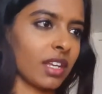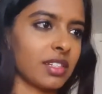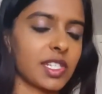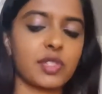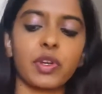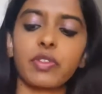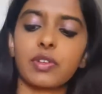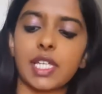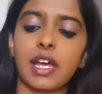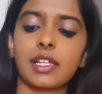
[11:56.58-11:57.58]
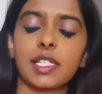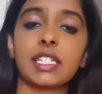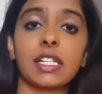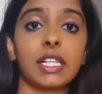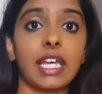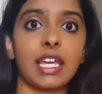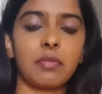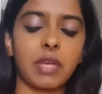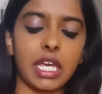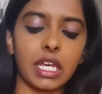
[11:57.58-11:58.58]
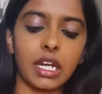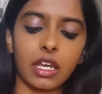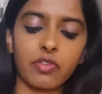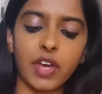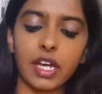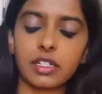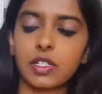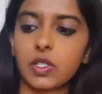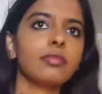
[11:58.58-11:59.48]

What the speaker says: And this is one of those that has a delayed pinkening effect.